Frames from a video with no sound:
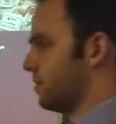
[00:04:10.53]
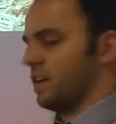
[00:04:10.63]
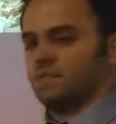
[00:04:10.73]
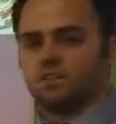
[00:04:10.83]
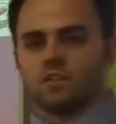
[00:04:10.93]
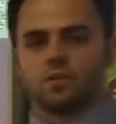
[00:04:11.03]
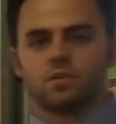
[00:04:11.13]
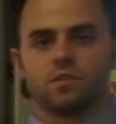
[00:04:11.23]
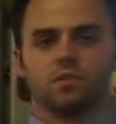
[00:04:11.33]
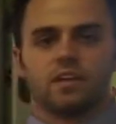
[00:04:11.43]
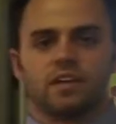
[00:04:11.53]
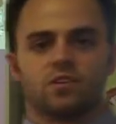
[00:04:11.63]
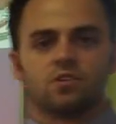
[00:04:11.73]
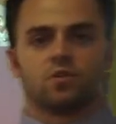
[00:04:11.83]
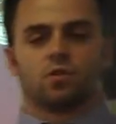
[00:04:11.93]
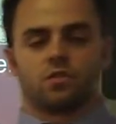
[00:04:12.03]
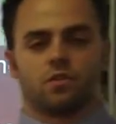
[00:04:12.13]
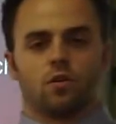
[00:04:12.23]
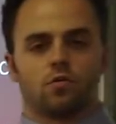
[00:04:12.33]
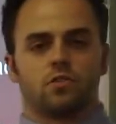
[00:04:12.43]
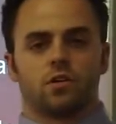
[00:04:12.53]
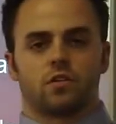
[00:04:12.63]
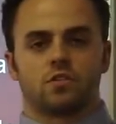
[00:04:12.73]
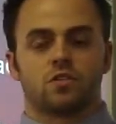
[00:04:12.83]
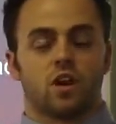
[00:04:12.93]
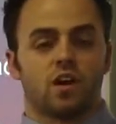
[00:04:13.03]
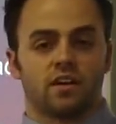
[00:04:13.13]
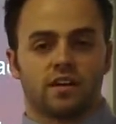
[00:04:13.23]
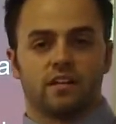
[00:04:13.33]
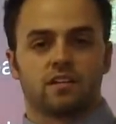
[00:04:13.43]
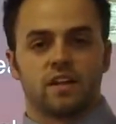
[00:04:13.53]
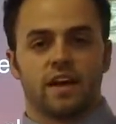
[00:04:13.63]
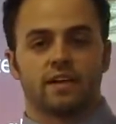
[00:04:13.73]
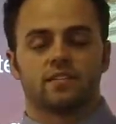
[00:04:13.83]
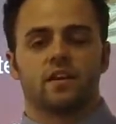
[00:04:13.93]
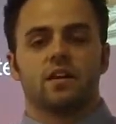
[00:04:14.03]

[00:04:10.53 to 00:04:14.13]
safety tips, so they each took their own turns talking in class,